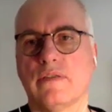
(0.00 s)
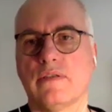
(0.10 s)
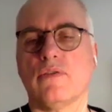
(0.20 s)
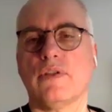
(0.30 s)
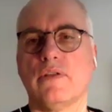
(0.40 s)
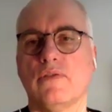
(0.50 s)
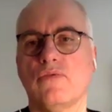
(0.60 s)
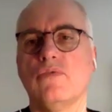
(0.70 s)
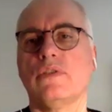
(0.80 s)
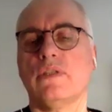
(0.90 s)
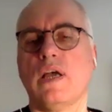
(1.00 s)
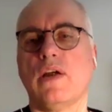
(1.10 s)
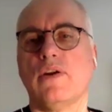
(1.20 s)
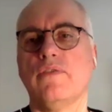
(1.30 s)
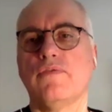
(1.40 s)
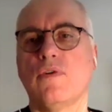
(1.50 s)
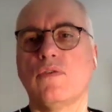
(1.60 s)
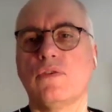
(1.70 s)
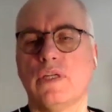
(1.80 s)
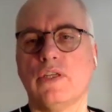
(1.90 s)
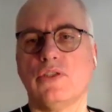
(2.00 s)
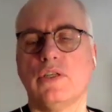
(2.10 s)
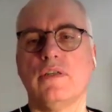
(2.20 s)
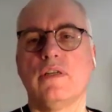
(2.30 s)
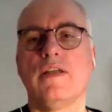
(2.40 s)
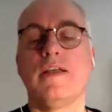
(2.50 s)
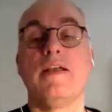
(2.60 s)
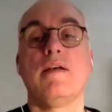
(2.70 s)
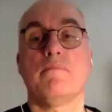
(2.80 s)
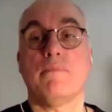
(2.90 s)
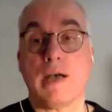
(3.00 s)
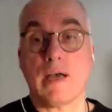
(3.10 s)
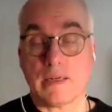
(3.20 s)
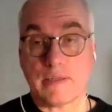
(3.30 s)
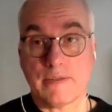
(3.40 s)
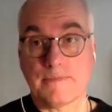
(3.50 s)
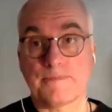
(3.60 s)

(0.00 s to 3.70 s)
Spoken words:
So the roots are in folk tradition, but